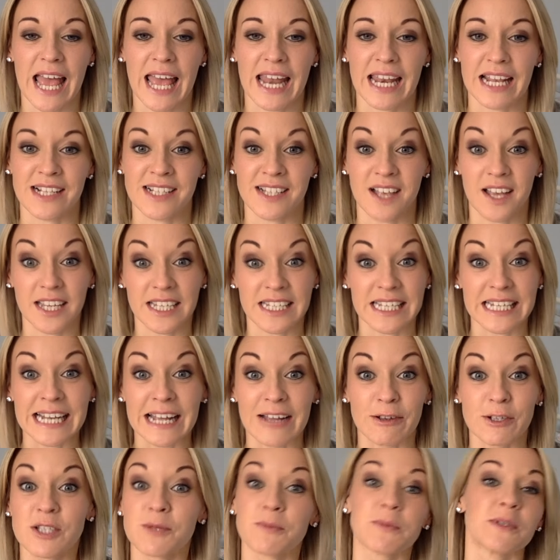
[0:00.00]
an exciting
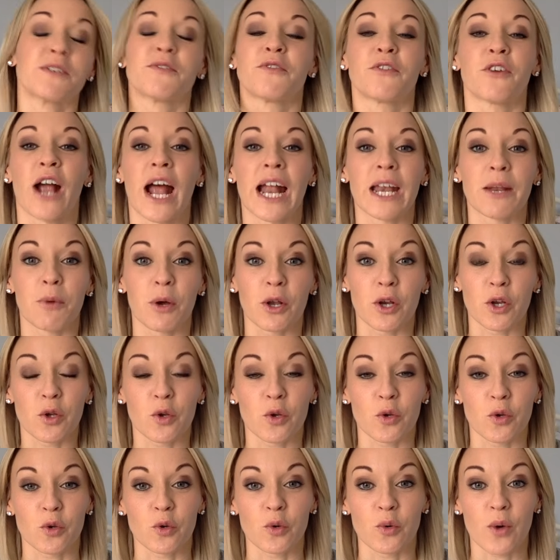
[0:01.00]
announcement for anyone
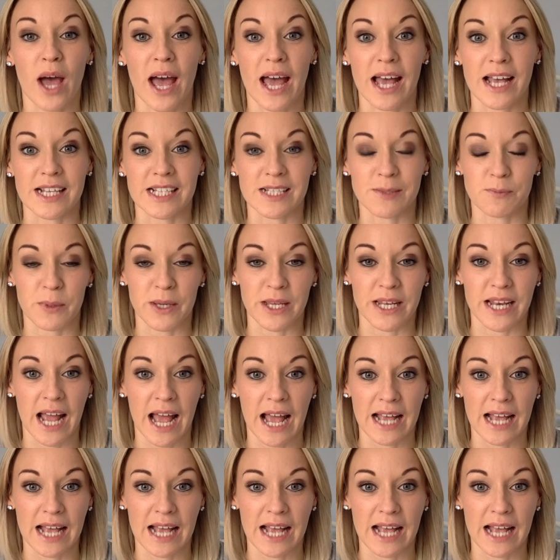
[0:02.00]
who has been